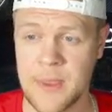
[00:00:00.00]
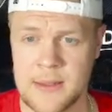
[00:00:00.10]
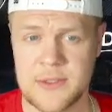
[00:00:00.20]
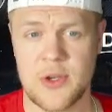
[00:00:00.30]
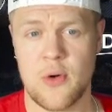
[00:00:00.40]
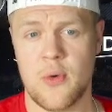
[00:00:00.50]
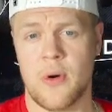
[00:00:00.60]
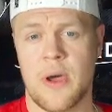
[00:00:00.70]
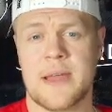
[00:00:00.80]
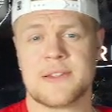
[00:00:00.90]
So
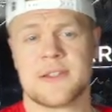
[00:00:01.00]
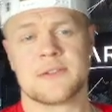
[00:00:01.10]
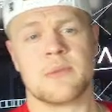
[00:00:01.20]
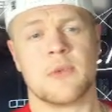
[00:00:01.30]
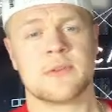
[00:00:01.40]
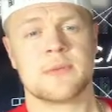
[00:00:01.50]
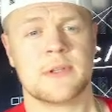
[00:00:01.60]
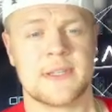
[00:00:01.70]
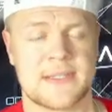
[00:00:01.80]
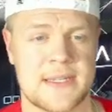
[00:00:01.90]
I just clicked on multiple
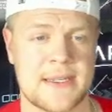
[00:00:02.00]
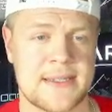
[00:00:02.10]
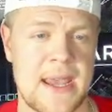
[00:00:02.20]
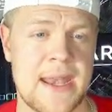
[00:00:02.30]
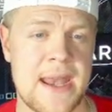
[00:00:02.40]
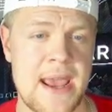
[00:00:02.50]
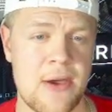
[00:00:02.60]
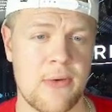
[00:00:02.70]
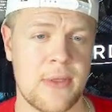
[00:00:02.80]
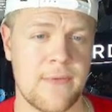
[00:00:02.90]
listings, and
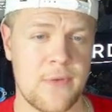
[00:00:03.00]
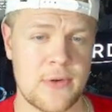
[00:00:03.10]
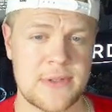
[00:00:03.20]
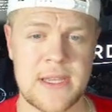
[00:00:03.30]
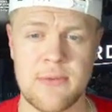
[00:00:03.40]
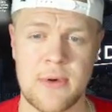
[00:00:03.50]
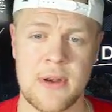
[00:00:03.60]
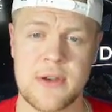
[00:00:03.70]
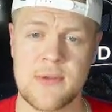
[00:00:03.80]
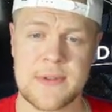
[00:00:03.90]
now the first thing we're
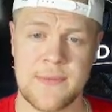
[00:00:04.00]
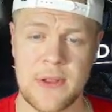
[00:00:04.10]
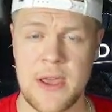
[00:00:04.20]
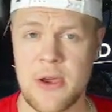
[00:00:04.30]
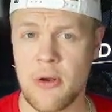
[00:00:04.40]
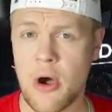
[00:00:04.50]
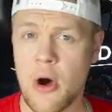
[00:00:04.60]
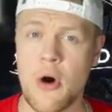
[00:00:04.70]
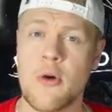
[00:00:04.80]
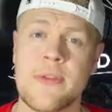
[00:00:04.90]
gonna do is fill out
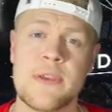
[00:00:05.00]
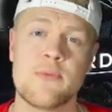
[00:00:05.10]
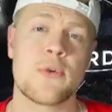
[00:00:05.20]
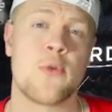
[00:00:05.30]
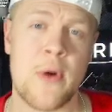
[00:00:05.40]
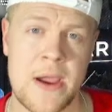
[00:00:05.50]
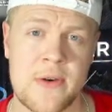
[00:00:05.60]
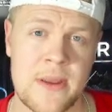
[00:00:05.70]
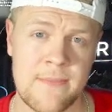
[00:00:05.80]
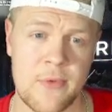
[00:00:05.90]
all the
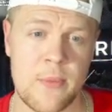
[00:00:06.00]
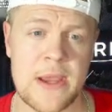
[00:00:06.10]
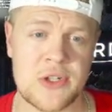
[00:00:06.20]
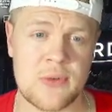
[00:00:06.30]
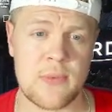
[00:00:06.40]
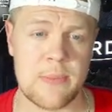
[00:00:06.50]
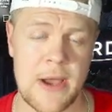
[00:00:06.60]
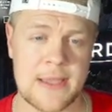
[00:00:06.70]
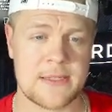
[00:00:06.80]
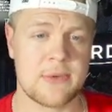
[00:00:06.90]
required information we
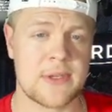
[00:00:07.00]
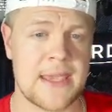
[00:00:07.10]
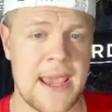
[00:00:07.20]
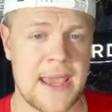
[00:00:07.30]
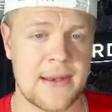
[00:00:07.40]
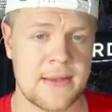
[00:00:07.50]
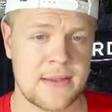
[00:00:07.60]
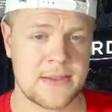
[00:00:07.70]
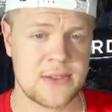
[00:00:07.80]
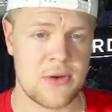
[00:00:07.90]
possibly can.
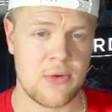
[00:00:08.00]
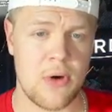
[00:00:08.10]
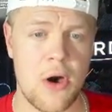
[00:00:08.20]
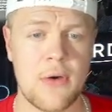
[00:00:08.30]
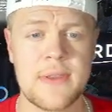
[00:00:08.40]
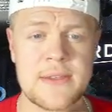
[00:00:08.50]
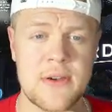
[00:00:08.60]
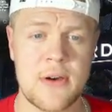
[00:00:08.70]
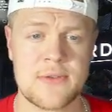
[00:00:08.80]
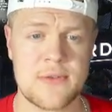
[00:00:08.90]
So all these
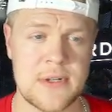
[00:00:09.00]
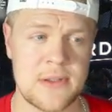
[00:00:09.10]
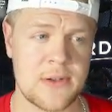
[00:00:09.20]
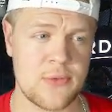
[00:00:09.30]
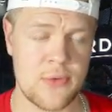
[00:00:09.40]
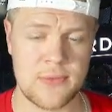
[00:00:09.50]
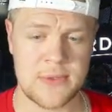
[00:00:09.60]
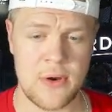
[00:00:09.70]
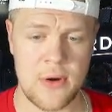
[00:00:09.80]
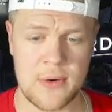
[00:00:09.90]
cards are Dylan Crews
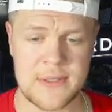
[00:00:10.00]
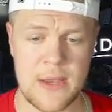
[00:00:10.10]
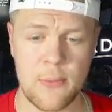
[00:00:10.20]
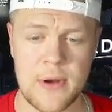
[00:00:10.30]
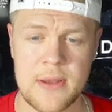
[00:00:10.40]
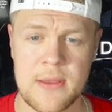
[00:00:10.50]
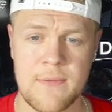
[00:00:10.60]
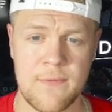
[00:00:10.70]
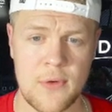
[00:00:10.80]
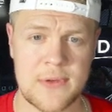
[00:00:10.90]
cards, and one of the
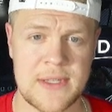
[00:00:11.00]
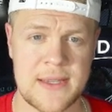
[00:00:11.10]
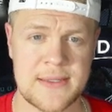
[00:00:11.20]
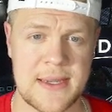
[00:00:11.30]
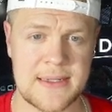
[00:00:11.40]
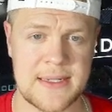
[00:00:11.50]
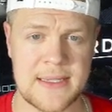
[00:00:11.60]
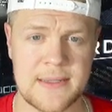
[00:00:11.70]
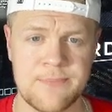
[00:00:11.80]
first things I did